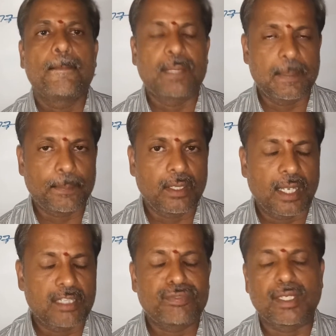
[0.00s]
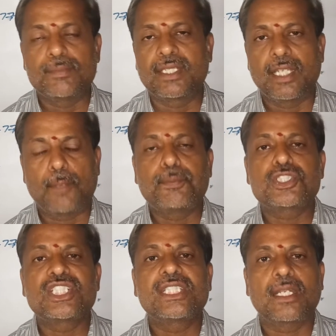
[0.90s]
people and from the
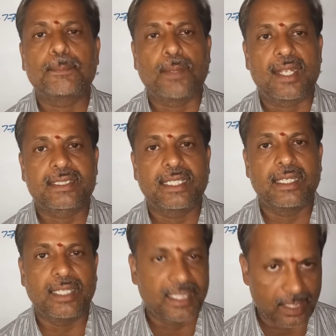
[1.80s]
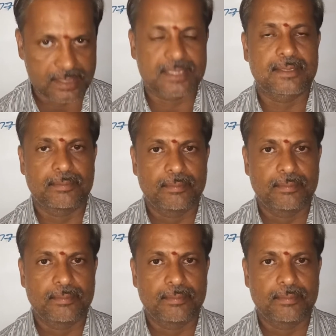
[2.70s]
opposition party leaders.